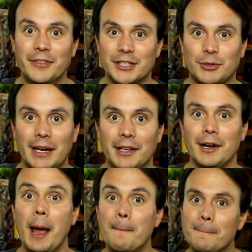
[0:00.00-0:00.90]
of this
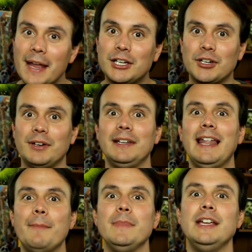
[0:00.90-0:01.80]
trailer? Make sure to
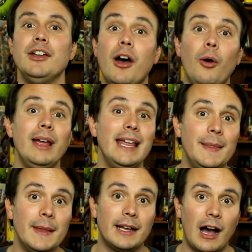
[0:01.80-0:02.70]
let me know
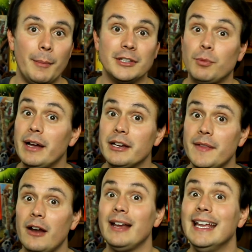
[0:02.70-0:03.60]
in the comments. While
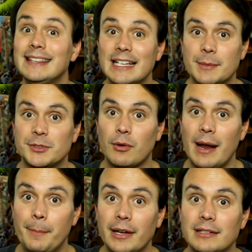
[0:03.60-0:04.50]
you're there, hit that
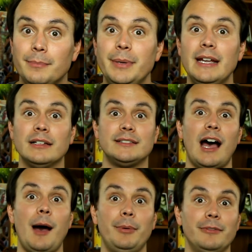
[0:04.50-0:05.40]
subscribe button. Be on
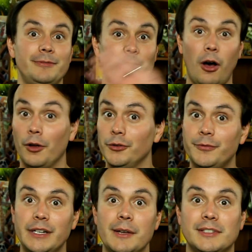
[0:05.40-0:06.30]
top of all
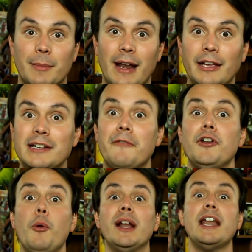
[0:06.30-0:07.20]
new videos coming out. You
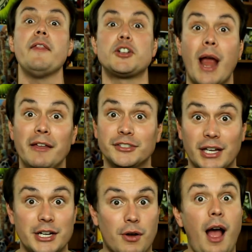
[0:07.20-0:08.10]
never know when another trailer's
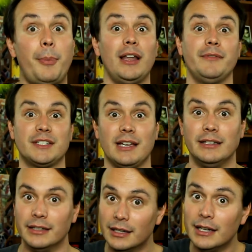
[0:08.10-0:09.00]
gonna drop all of a
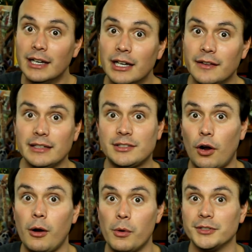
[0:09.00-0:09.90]
sudden. That
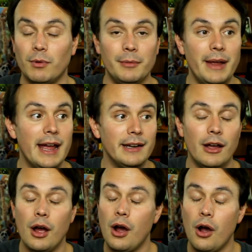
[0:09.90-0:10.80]
Star Wars one, man.
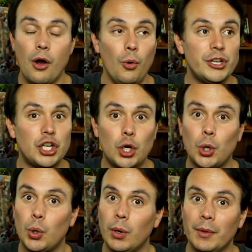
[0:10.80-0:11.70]

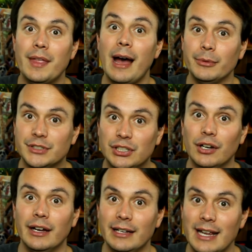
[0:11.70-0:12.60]
Whew, that was
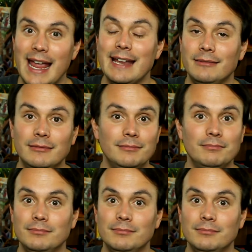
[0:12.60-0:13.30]
good. It,